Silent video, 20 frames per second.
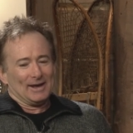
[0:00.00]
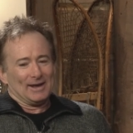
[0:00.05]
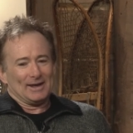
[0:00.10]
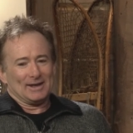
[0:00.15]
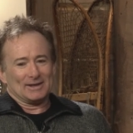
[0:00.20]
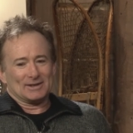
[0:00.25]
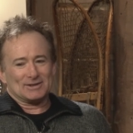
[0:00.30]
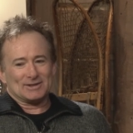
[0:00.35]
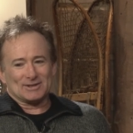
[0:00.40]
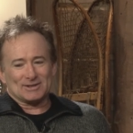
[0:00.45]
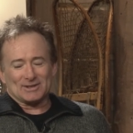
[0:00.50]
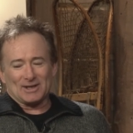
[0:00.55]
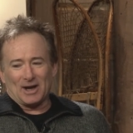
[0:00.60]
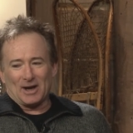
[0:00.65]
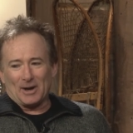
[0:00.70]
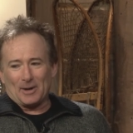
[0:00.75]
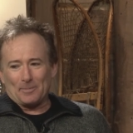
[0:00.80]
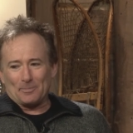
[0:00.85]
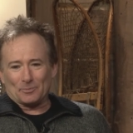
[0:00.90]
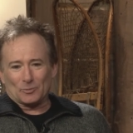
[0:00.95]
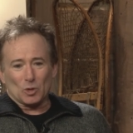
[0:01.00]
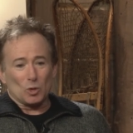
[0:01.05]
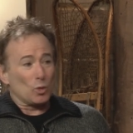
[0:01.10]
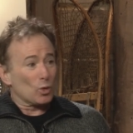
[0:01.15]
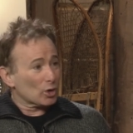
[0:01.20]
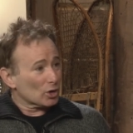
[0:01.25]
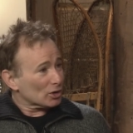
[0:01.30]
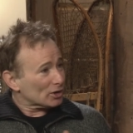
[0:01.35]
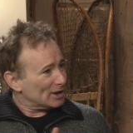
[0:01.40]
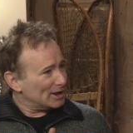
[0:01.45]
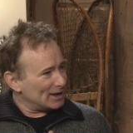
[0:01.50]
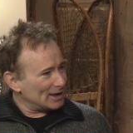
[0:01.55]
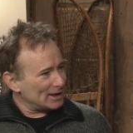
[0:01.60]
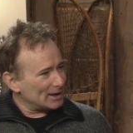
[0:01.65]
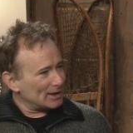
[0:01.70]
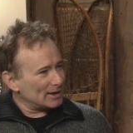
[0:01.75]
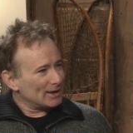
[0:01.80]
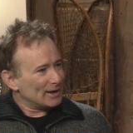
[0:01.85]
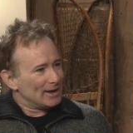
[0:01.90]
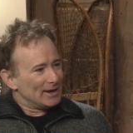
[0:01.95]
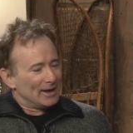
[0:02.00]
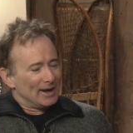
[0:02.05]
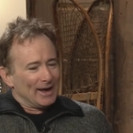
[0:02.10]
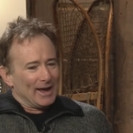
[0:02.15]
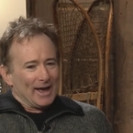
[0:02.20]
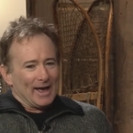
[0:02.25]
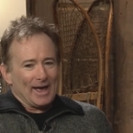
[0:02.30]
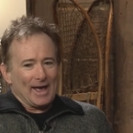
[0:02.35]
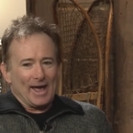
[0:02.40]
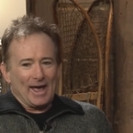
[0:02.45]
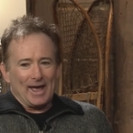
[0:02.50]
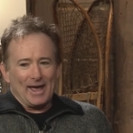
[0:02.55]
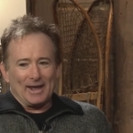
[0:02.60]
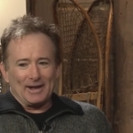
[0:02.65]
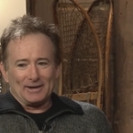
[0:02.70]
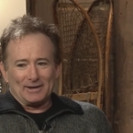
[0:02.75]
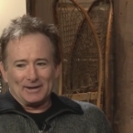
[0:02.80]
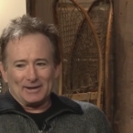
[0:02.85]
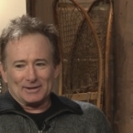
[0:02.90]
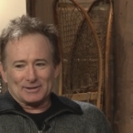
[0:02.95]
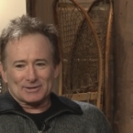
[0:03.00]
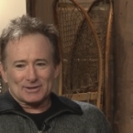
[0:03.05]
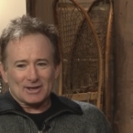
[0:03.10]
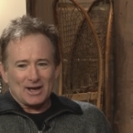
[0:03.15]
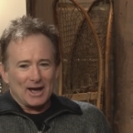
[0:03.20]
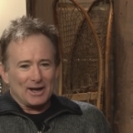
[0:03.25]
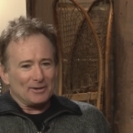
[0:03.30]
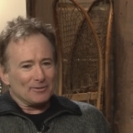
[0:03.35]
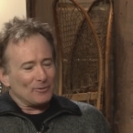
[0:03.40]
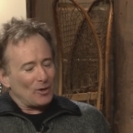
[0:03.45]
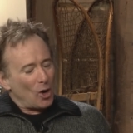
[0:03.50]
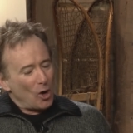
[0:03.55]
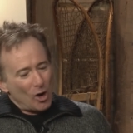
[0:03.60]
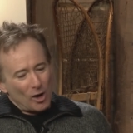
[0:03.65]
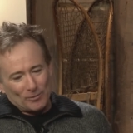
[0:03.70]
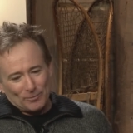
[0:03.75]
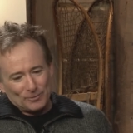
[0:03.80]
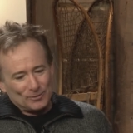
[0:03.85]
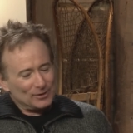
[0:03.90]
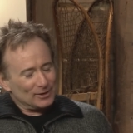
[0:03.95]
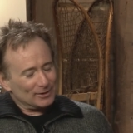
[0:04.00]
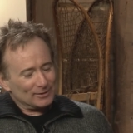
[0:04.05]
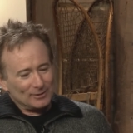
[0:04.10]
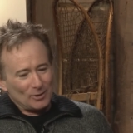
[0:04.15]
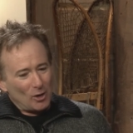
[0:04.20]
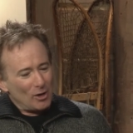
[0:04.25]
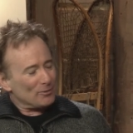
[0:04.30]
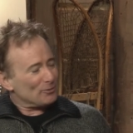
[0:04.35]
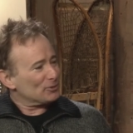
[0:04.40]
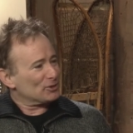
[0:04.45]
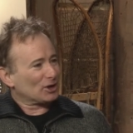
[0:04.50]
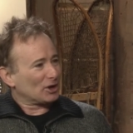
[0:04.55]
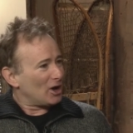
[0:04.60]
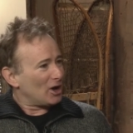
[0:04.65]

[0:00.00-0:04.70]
it's um, quirky, and it's kind of off the, off the